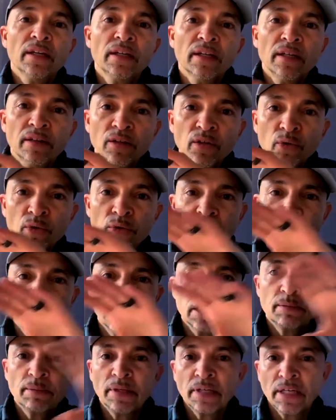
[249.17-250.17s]
of course, it
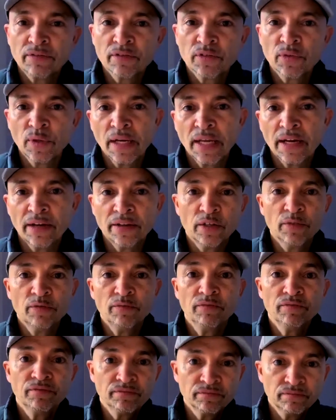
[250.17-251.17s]
needs to be enough to allow you
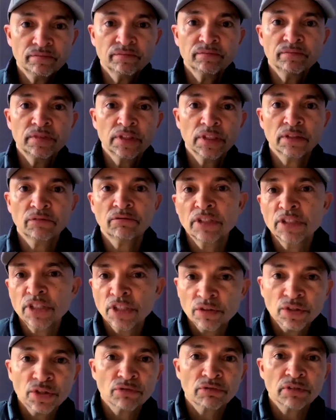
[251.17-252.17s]
to
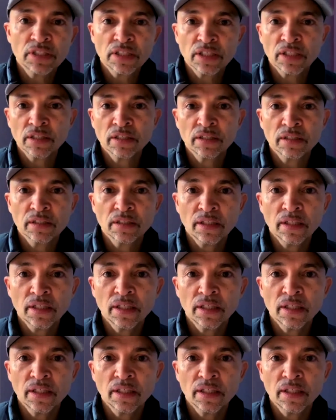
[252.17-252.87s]
reduce your return,